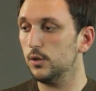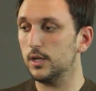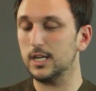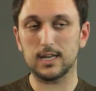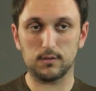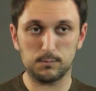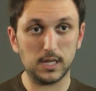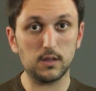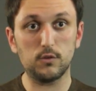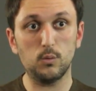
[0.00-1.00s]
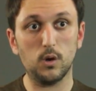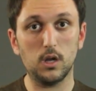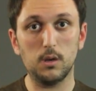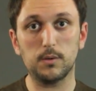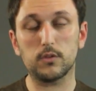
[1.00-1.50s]
You can get as big as you
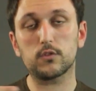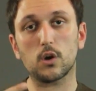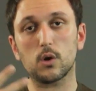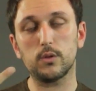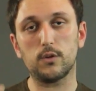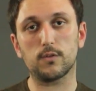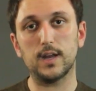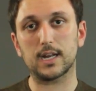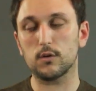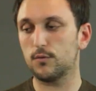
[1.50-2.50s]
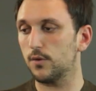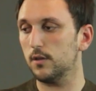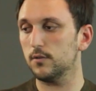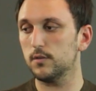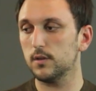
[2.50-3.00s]
want, but start with your factored
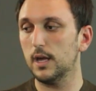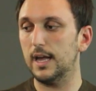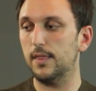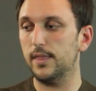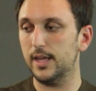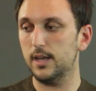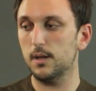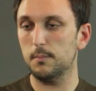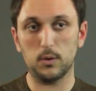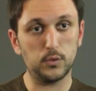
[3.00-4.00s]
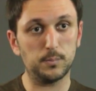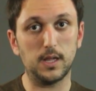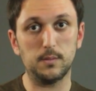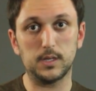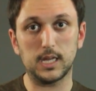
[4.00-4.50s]
phrases and then
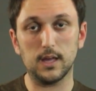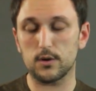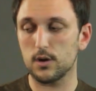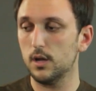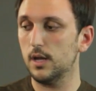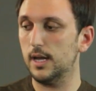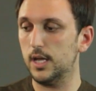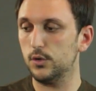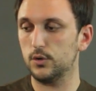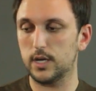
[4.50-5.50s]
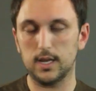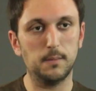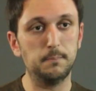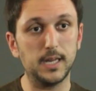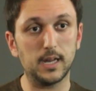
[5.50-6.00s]
multiply them together, and you'll get
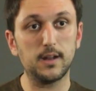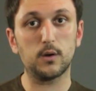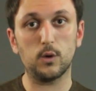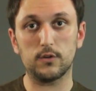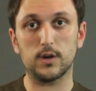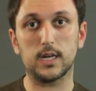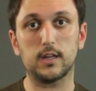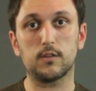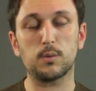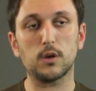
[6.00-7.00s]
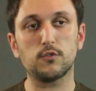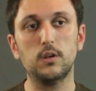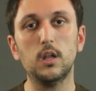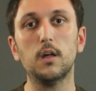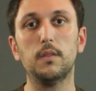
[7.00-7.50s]
a big quadratic
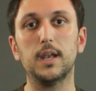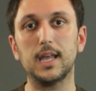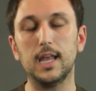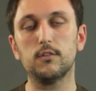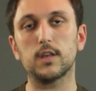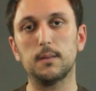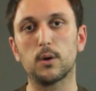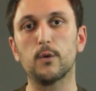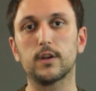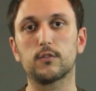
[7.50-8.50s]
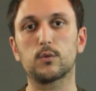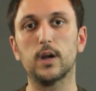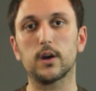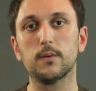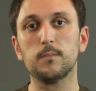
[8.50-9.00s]
expression that is a perfect
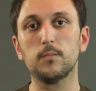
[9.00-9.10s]
square.